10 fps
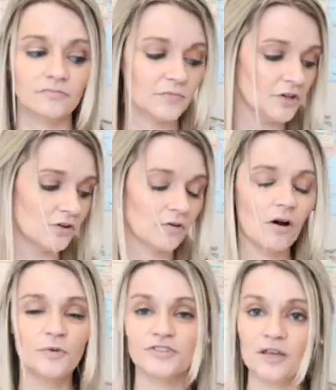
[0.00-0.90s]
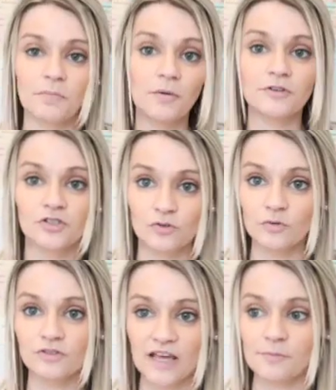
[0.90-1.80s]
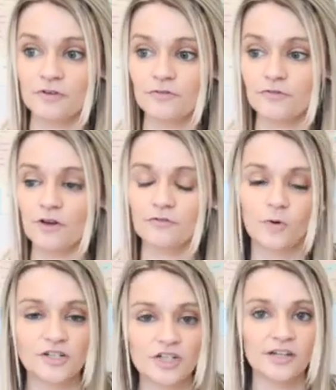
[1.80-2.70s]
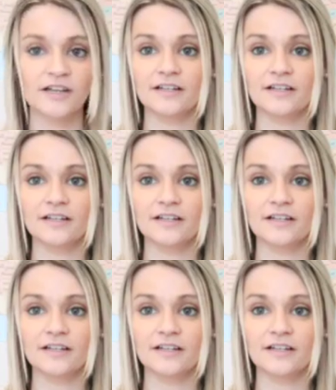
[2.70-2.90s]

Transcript: you know, almost like public school type of question and